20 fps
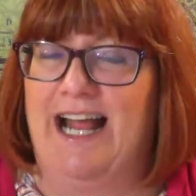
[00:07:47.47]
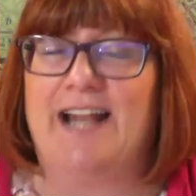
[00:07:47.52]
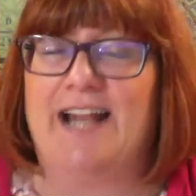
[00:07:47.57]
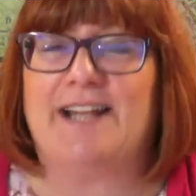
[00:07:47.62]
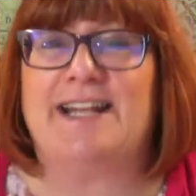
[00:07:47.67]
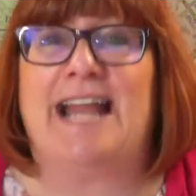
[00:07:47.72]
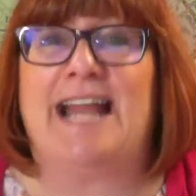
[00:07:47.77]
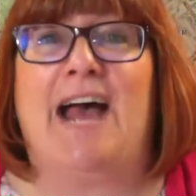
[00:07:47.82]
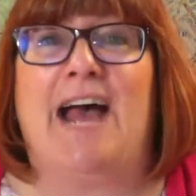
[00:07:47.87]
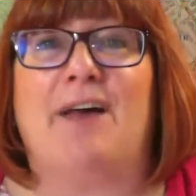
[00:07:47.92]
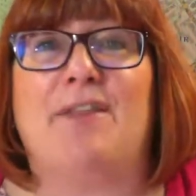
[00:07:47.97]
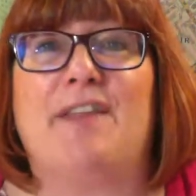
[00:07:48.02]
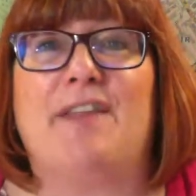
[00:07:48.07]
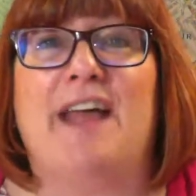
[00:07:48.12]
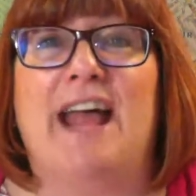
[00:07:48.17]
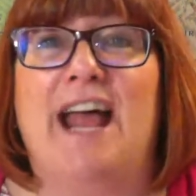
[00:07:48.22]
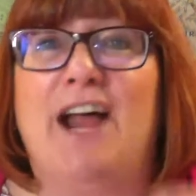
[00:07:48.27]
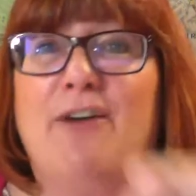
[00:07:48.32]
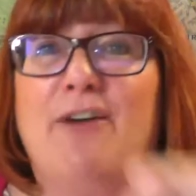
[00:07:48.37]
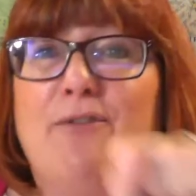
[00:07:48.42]
Now
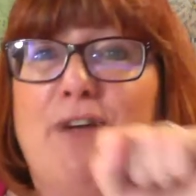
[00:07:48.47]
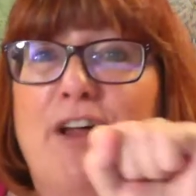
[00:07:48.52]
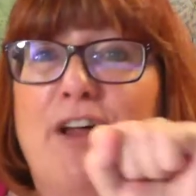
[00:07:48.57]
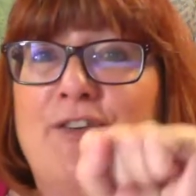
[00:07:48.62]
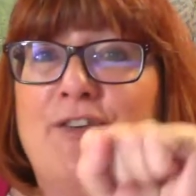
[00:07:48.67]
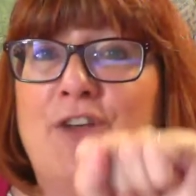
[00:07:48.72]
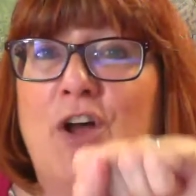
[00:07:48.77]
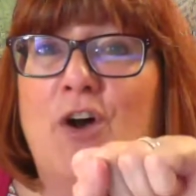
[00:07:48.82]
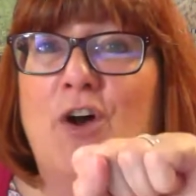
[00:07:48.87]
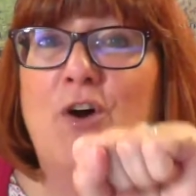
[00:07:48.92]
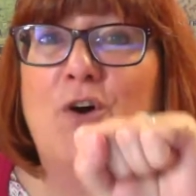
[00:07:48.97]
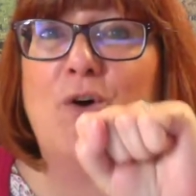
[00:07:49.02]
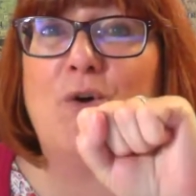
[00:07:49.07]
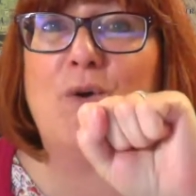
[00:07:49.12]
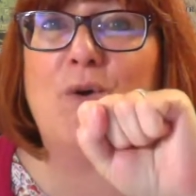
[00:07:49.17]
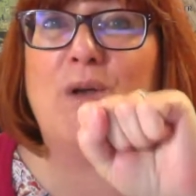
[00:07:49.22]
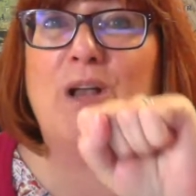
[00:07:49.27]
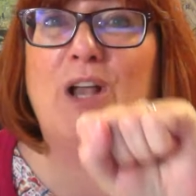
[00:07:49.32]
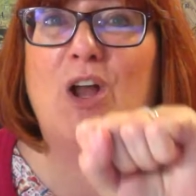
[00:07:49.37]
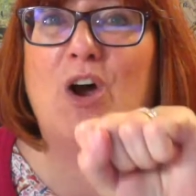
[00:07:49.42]
there are no
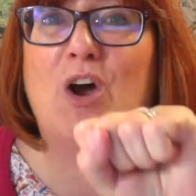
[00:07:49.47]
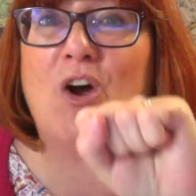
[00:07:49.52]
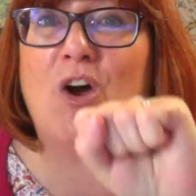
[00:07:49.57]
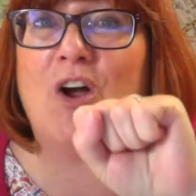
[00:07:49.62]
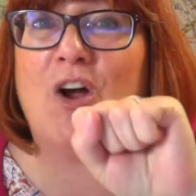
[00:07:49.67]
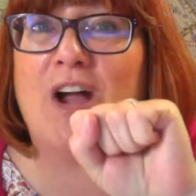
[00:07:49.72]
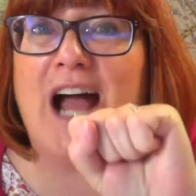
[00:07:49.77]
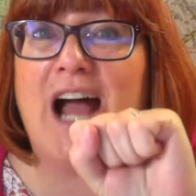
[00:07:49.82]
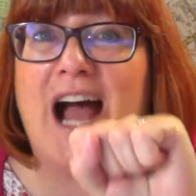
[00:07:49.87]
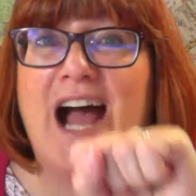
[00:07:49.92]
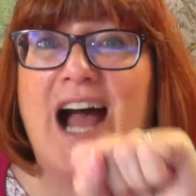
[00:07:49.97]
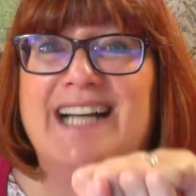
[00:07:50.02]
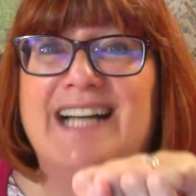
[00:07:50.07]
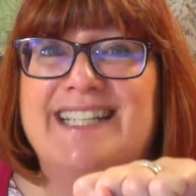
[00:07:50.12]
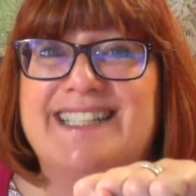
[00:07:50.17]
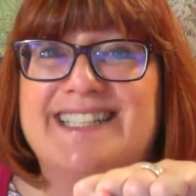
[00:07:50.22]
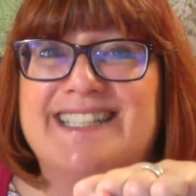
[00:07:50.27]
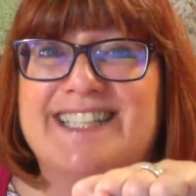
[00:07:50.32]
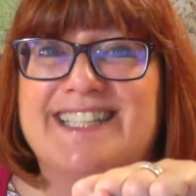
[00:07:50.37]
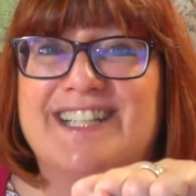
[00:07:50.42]
long
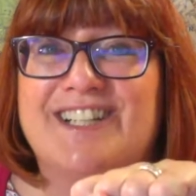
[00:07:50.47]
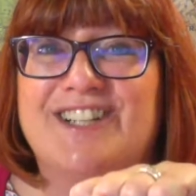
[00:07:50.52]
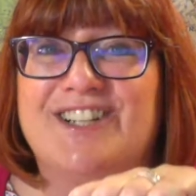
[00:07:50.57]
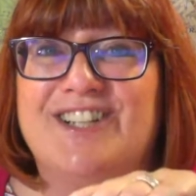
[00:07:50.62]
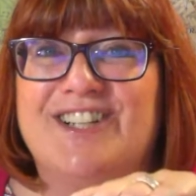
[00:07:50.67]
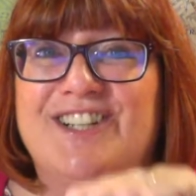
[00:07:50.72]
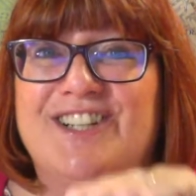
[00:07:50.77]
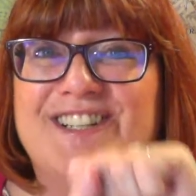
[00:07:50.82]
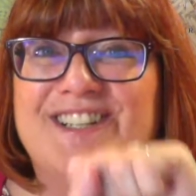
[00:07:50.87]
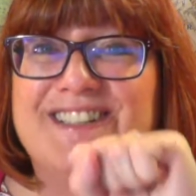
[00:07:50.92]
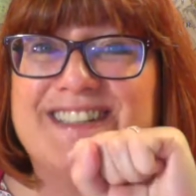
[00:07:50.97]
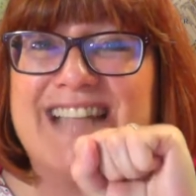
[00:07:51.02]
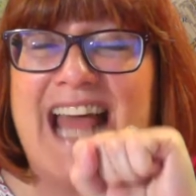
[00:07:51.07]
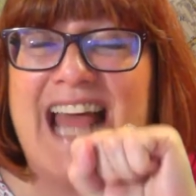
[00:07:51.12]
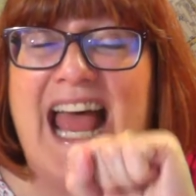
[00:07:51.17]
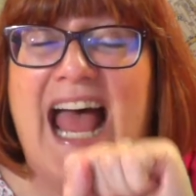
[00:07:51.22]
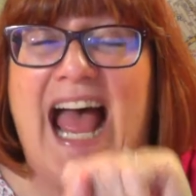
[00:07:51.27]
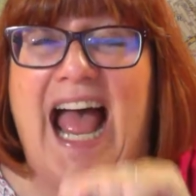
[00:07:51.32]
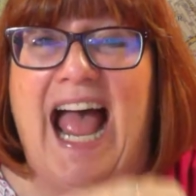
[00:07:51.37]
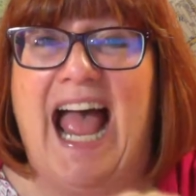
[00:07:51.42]
icicles
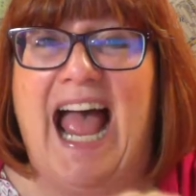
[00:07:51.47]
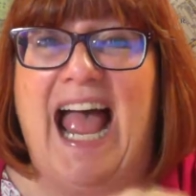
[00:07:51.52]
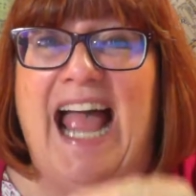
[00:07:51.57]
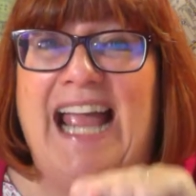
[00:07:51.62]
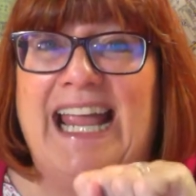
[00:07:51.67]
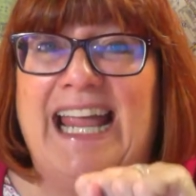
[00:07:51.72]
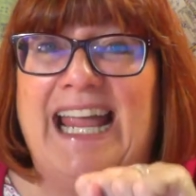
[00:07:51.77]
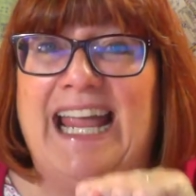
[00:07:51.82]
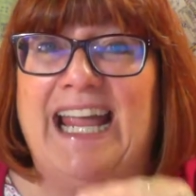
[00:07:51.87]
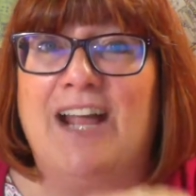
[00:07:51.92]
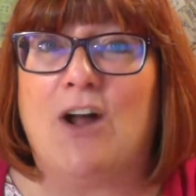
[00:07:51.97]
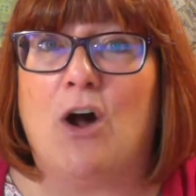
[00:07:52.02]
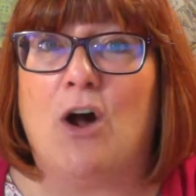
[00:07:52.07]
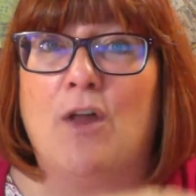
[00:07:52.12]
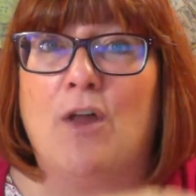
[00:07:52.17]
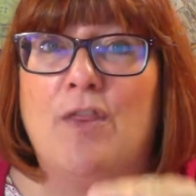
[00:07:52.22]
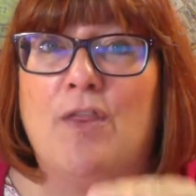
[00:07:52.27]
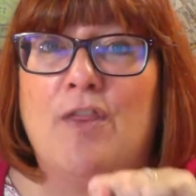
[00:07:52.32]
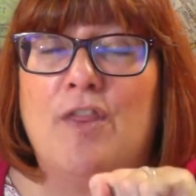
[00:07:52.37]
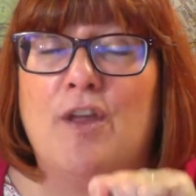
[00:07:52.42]
hanging
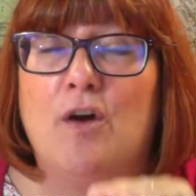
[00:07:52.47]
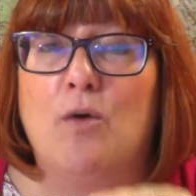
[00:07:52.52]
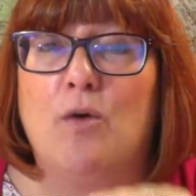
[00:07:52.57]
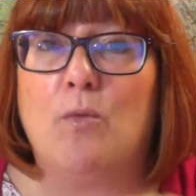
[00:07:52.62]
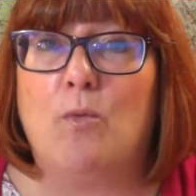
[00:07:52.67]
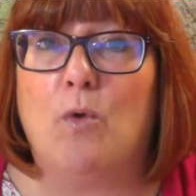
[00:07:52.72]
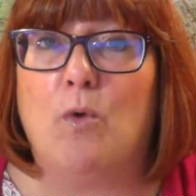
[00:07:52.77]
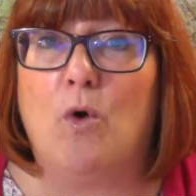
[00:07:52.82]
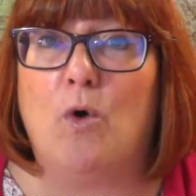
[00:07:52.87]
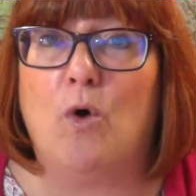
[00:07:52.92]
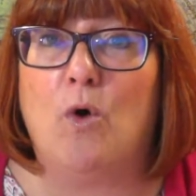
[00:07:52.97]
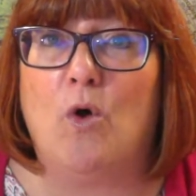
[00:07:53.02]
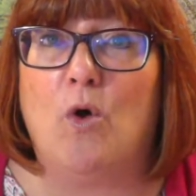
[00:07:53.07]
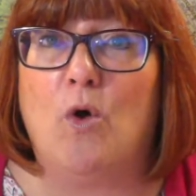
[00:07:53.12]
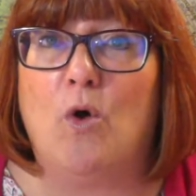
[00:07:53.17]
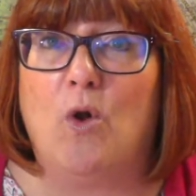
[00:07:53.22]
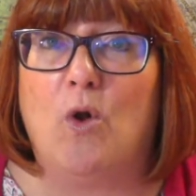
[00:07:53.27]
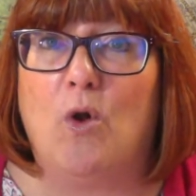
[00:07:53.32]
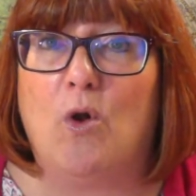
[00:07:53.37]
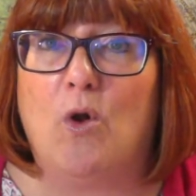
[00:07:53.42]
on the
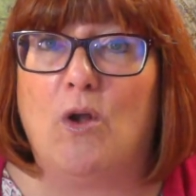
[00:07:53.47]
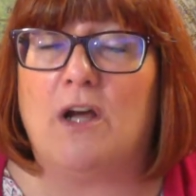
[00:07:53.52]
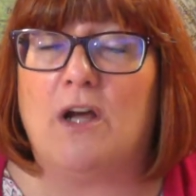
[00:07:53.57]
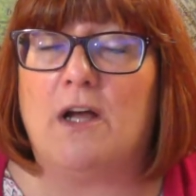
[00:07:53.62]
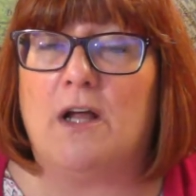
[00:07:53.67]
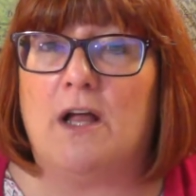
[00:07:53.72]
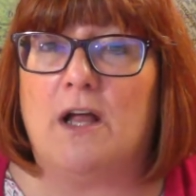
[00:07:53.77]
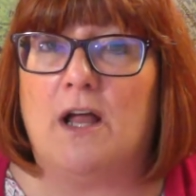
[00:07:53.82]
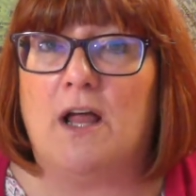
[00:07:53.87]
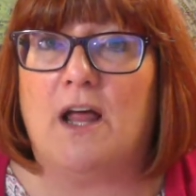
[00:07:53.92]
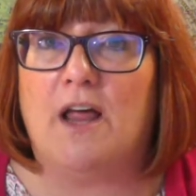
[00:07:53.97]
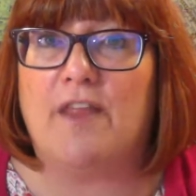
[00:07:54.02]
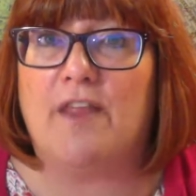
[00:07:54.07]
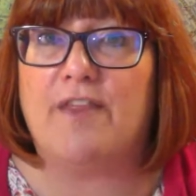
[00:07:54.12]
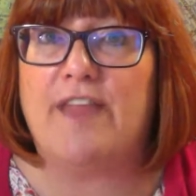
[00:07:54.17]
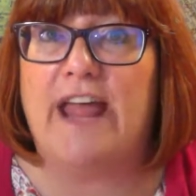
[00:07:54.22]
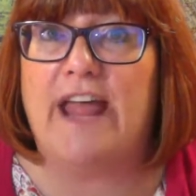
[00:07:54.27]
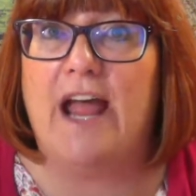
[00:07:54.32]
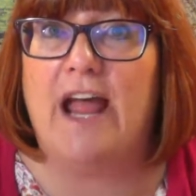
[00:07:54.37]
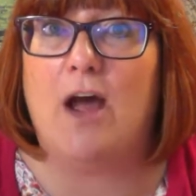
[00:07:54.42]
wall.
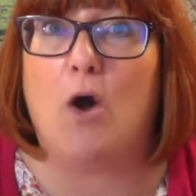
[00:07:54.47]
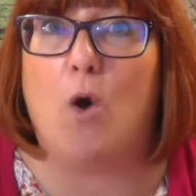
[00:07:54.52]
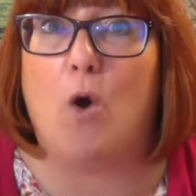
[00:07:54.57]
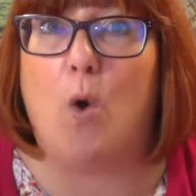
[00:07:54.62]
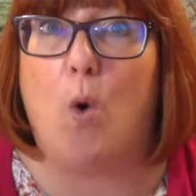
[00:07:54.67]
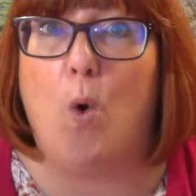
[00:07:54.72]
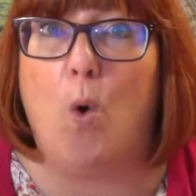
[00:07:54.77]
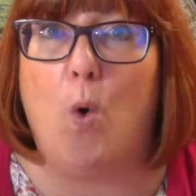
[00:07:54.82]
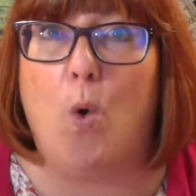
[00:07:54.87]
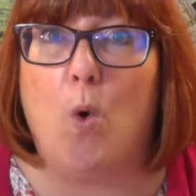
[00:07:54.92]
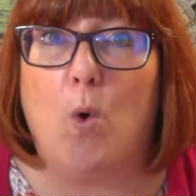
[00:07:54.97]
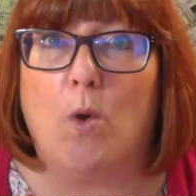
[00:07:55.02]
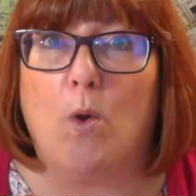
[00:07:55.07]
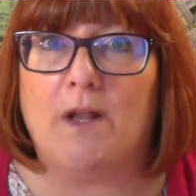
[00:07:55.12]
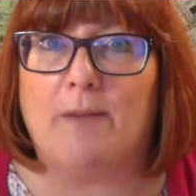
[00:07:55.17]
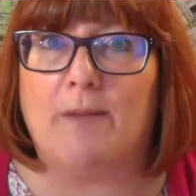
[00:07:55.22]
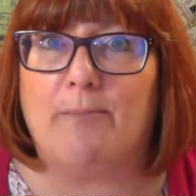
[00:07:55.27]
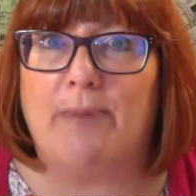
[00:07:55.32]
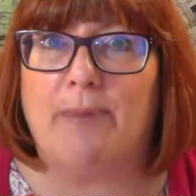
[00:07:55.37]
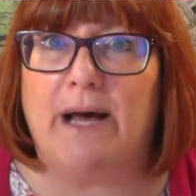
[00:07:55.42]
They're
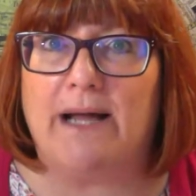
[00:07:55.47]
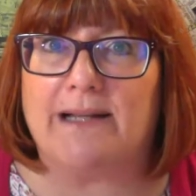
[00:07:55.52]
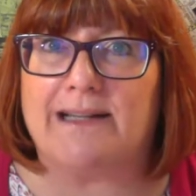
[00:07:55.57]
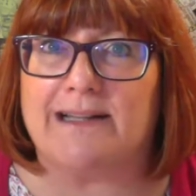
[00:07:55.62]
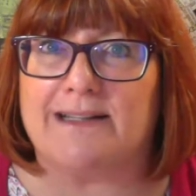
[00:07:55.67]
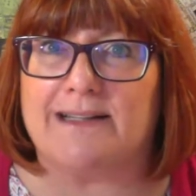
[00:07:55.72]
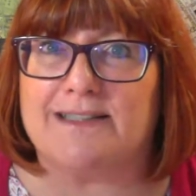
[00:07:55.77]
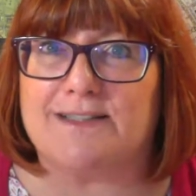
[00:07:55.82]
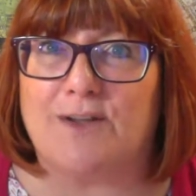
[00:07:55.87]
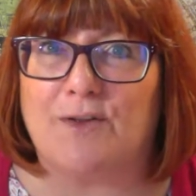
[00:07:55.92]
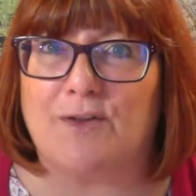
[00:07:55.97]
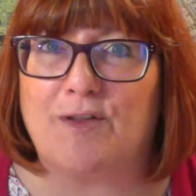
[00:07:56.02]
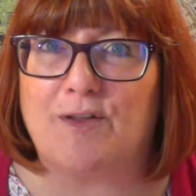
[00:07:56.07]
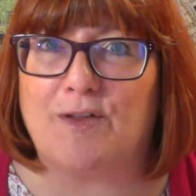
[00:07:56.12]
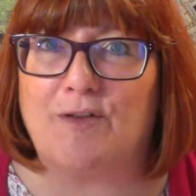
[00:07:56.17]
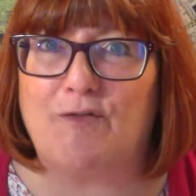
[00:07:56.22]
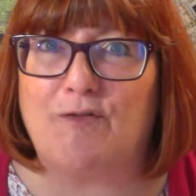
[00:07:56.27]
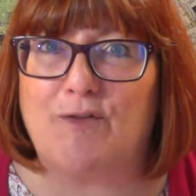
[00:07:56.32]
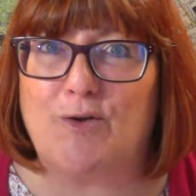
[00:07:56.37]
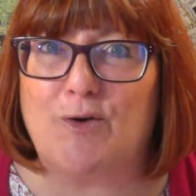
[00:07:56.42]
all puddles on the
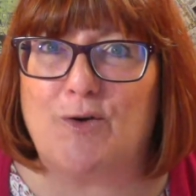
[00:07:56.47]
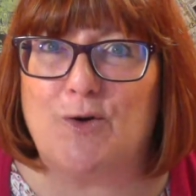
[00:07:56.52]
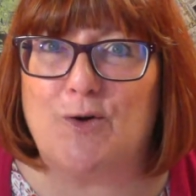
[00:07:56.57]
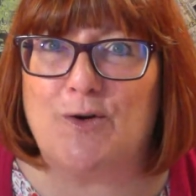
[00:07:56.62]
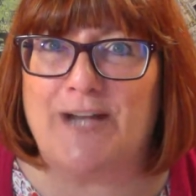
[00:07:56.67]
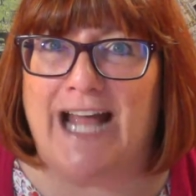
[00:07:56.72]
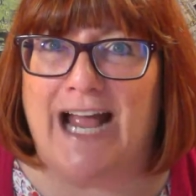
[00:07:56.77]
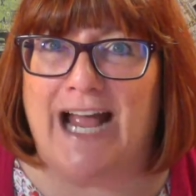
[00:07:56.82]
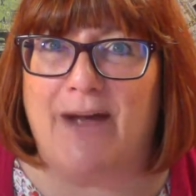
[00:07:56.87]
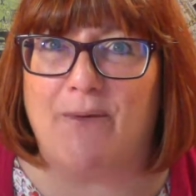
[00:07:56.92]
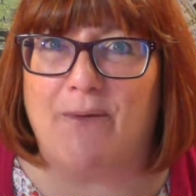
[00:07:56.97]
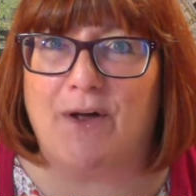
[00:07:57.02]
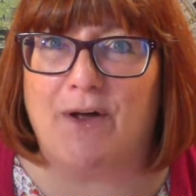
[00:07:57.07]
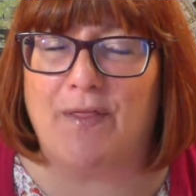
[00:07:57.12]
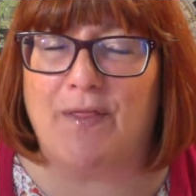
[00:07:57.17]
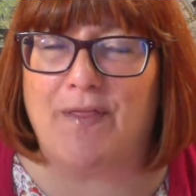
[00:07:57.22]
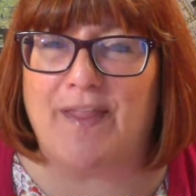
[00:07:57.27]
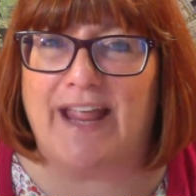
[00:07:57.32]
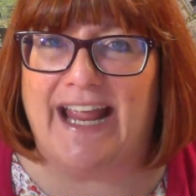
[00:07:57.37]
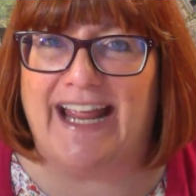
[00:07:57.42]
floor now,
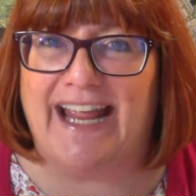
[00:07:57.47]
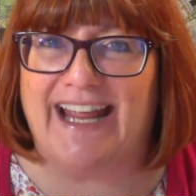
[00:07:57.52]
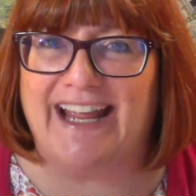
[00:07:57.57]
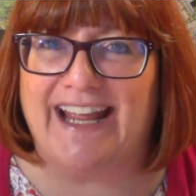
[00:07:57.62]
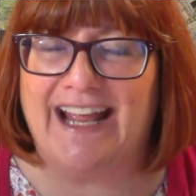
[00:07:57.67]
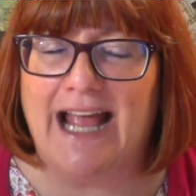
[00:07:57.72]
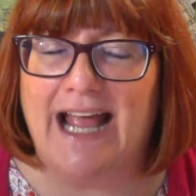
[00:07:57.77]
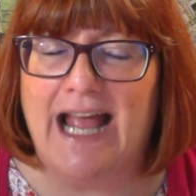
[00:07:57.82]
aren't they?